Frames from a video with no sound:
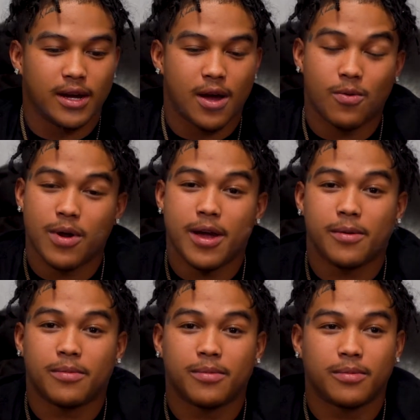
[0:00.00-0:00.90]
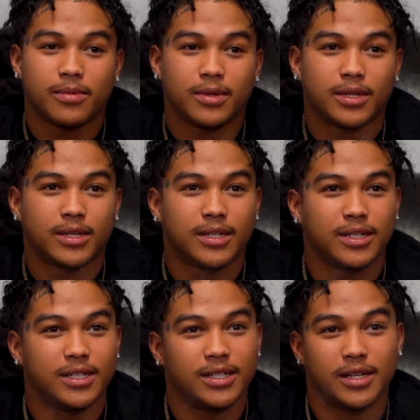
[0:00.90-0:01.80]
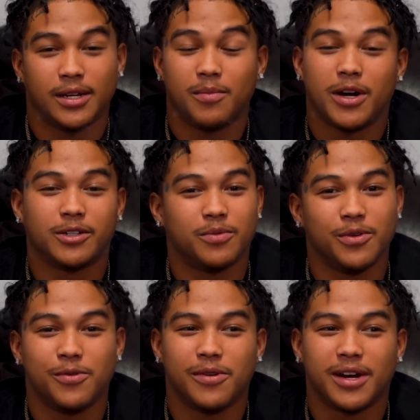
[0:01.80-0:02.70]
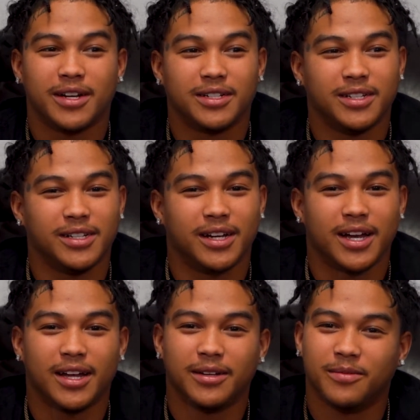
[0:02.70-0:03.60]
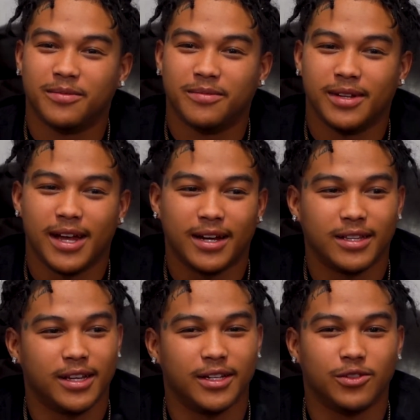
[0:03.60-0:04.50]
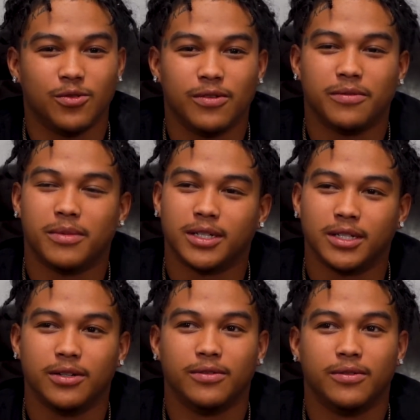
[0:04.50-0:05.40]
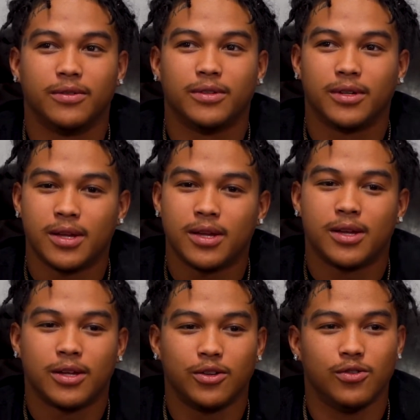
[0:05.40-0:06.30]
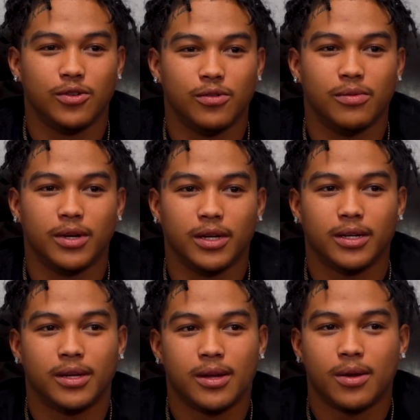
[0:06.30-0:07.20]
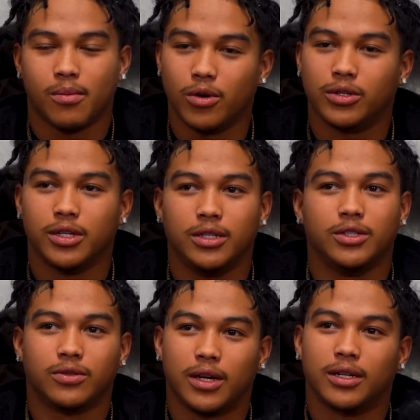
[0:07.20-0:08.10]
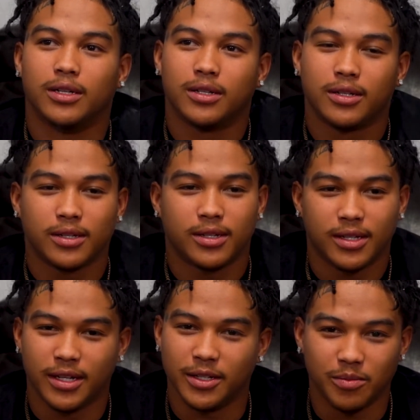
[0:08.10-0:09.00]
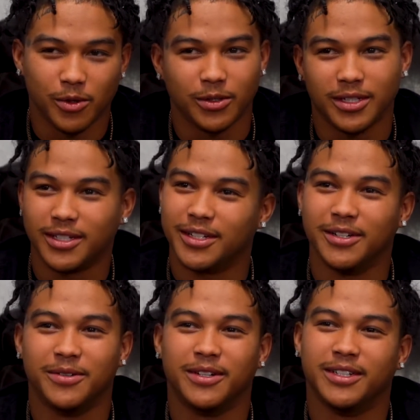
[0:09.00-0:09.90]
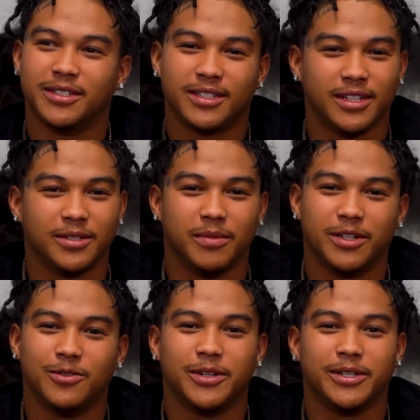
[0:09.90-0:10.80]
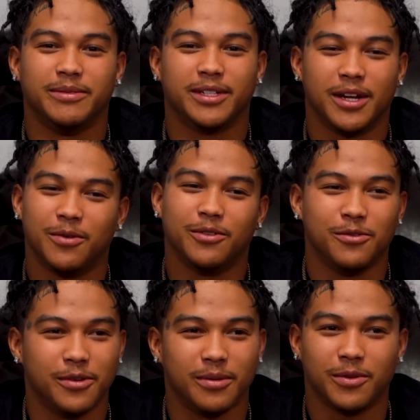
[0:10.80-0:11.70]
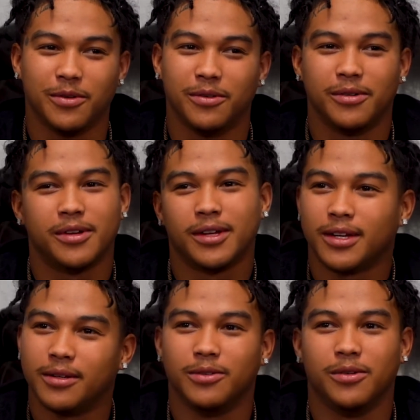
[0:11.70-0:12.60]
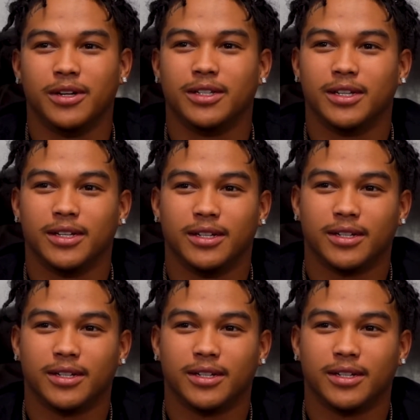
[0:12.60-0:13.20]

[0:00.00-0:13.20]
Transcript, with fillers: I rap. Shit, I'm an entrepreneur, honestly. I got a lot of things going for myself, you know, but mostly just trying to get this music shit going. That's my dream. Shit, I want to do it. I'm gonna do everything.